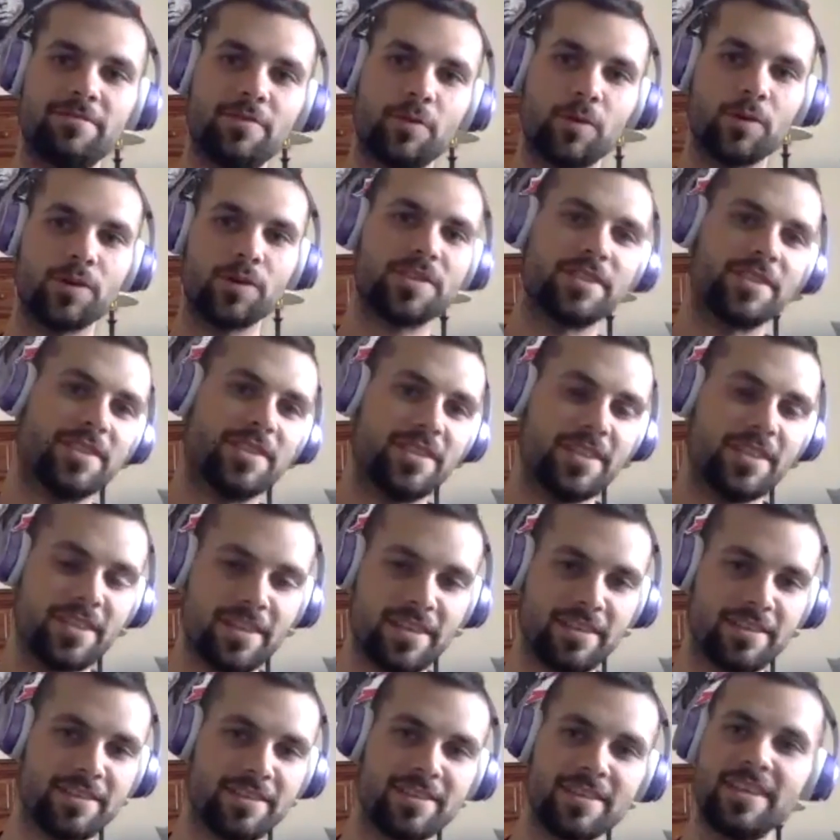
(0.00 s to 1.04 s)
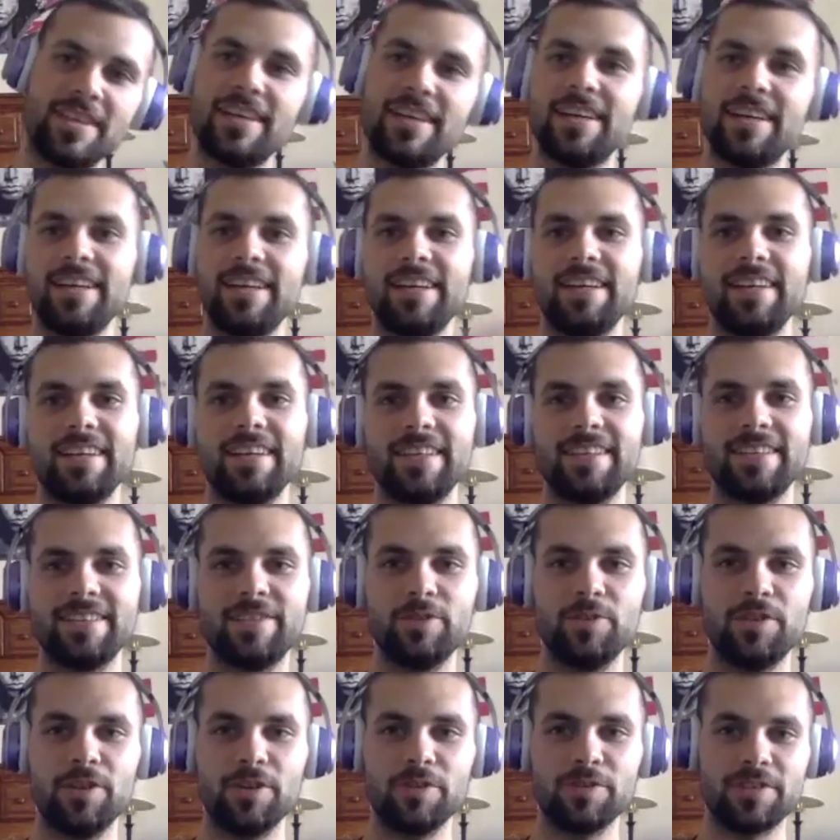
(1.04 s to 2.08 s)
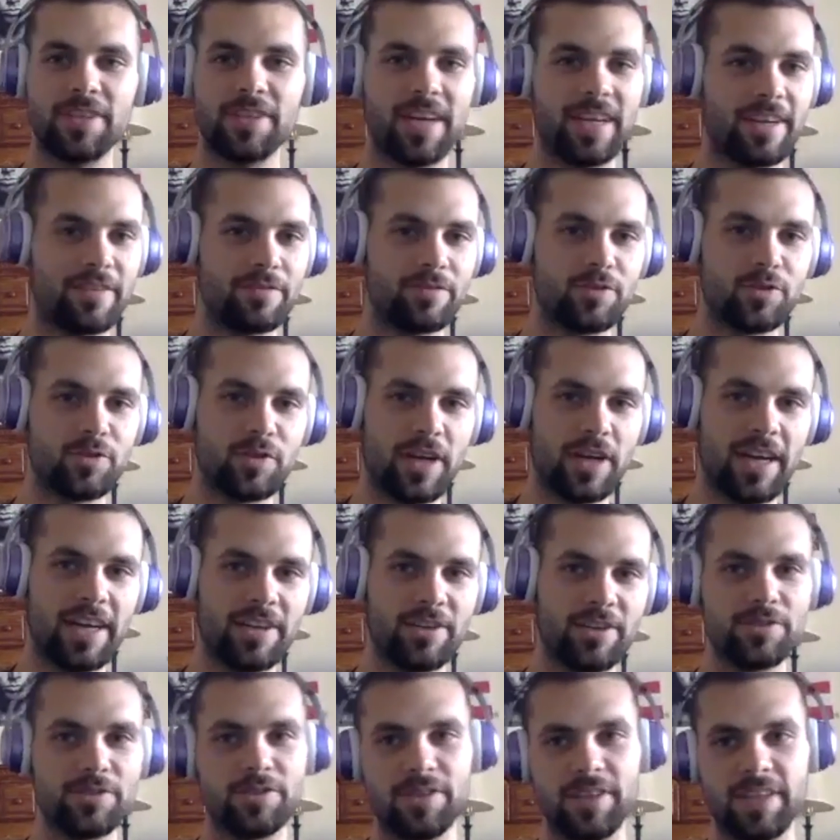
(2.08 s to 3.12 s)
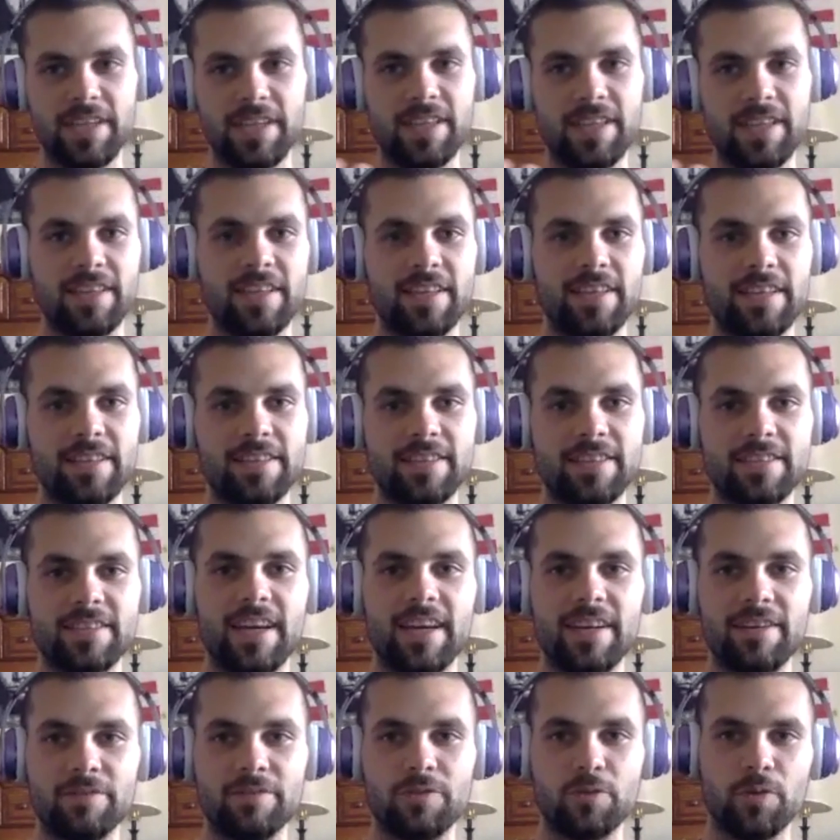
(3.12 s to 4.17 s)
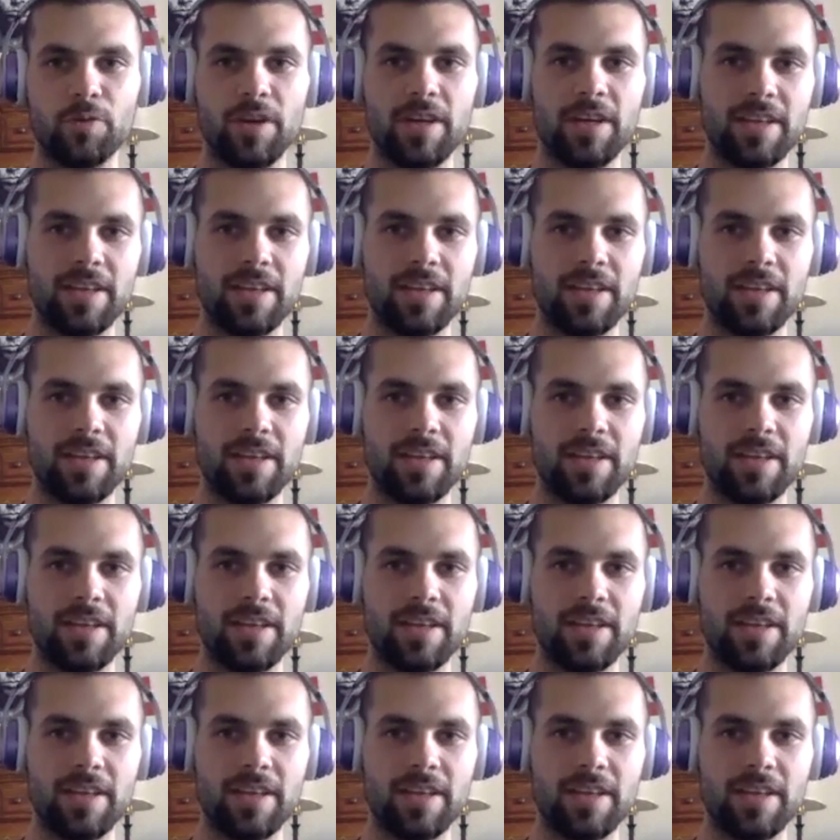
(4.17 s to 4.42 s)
forced to do those kind of trials or anything. It just kind of created